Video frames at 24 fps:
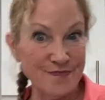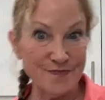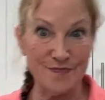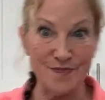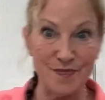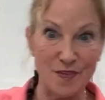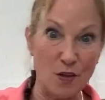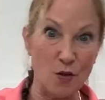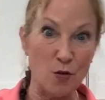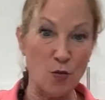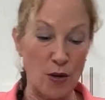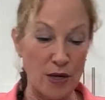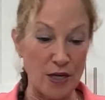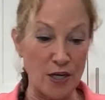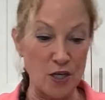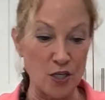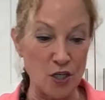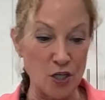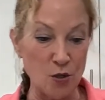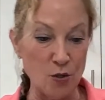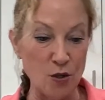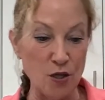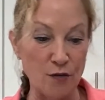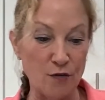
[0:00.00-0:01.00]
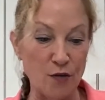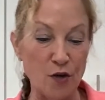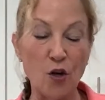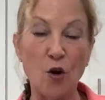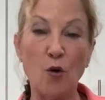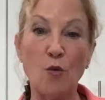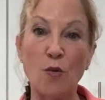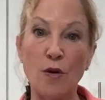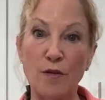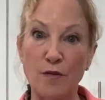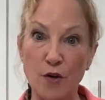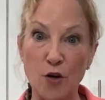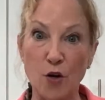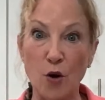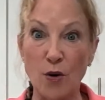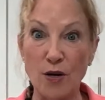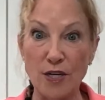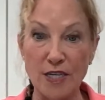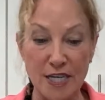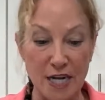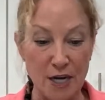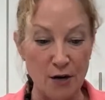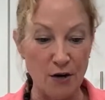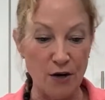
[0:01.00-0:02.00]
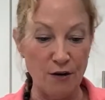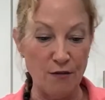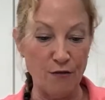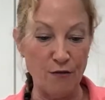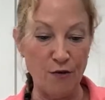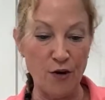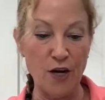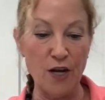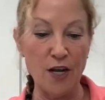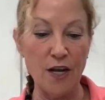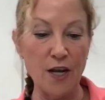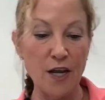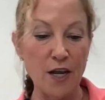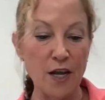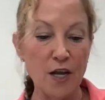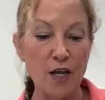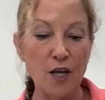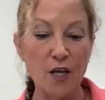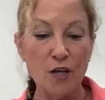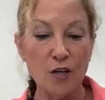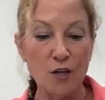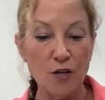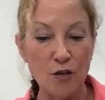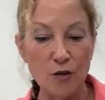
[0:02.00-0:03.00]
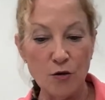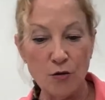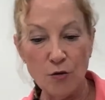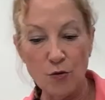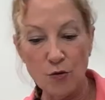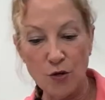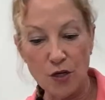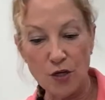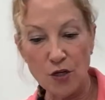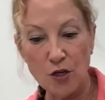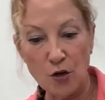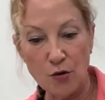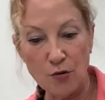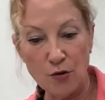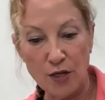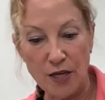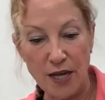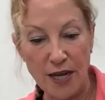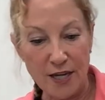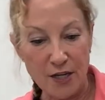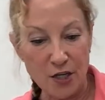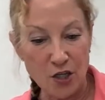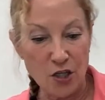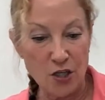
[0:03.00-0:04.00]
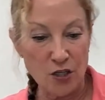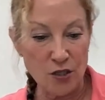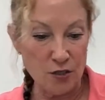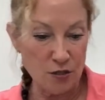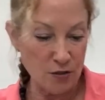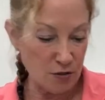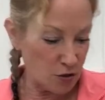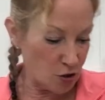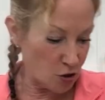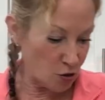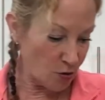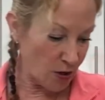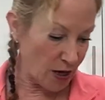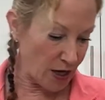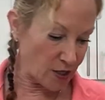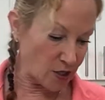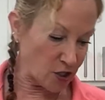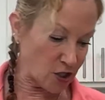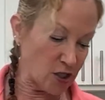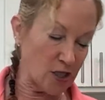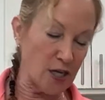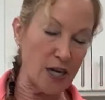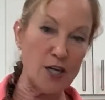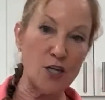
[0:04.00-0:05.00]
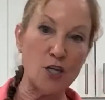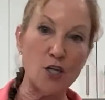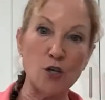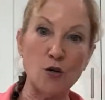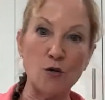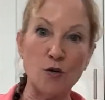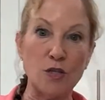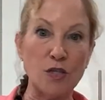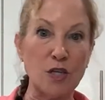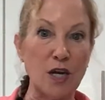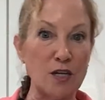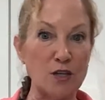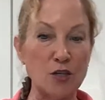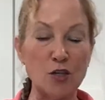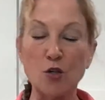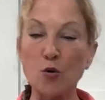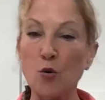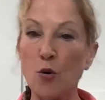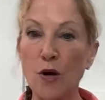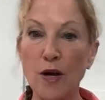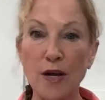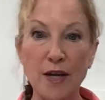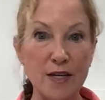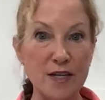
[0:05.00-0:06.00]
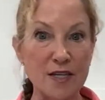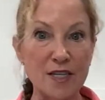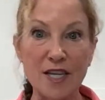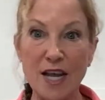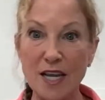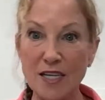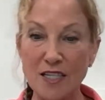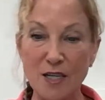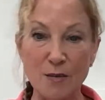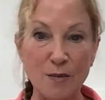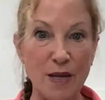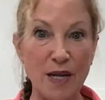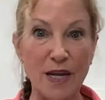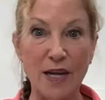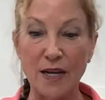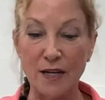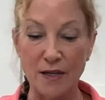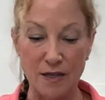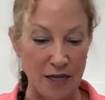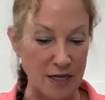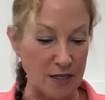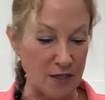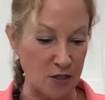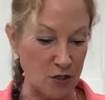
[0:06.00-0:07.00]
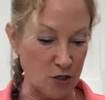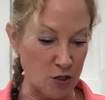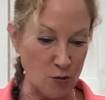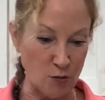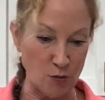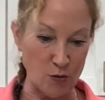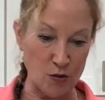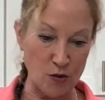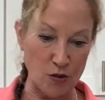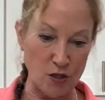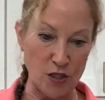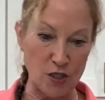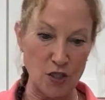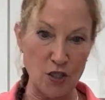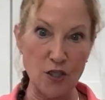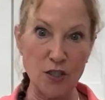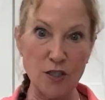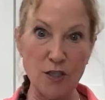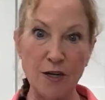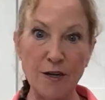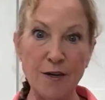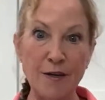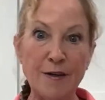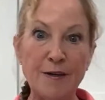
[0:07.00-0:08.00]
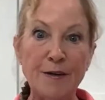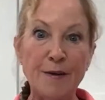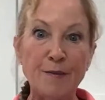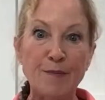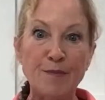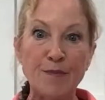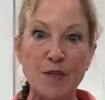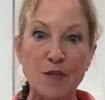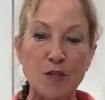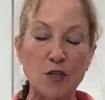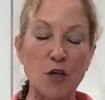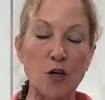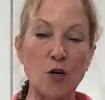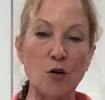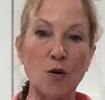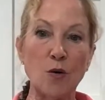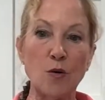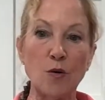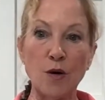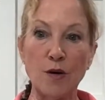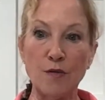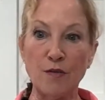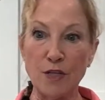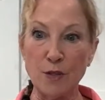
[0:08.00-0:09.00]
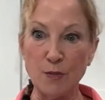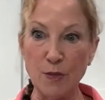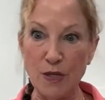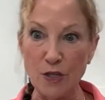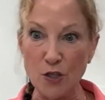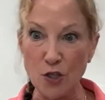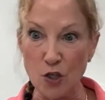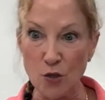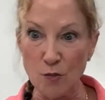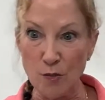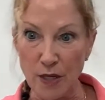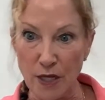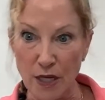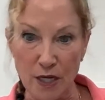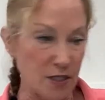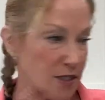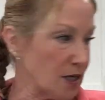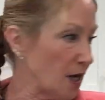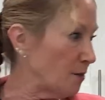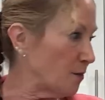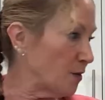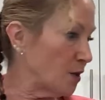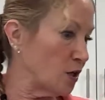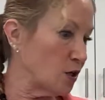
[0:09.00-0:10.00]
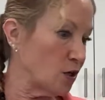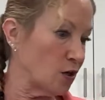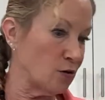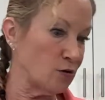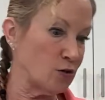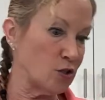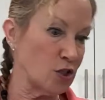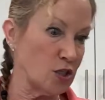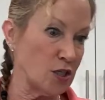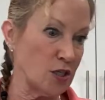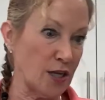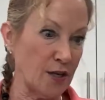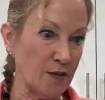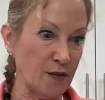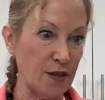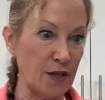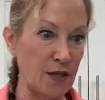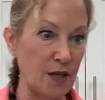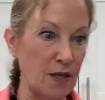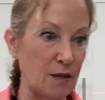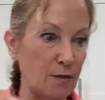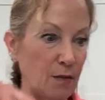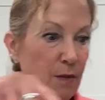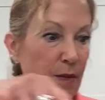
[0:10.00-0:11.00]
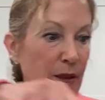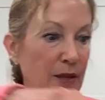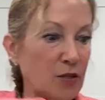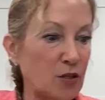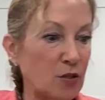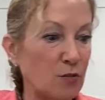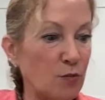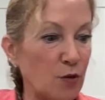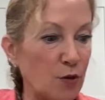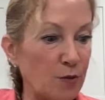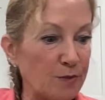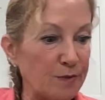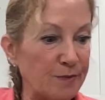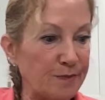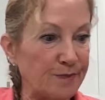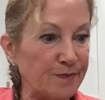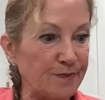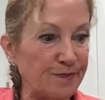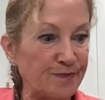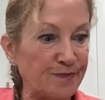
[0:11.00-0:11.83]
way to do it. If you're going dairy free, you can go the Asian direction and it's got soy and sesame and it's super delicious. So if it's been 2 minutes, I'm going to go let me make some room.